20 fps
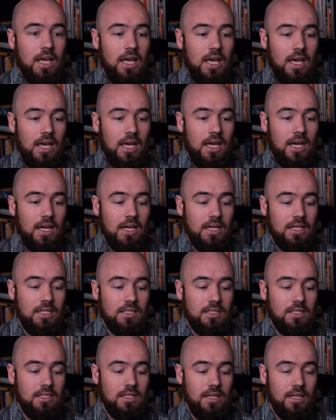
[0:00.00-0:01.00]

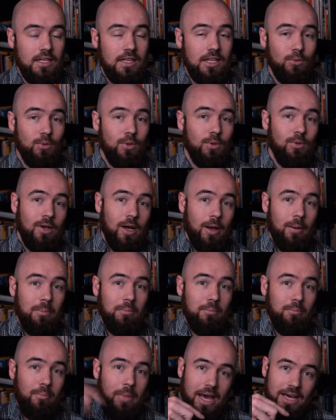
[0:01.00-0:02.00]
And then we will
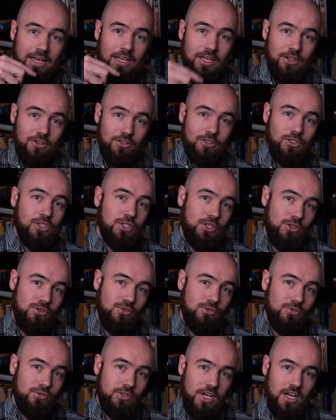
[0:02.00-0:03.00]
come back here
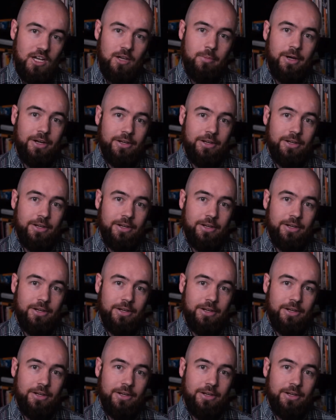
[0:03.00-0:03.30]
to talk about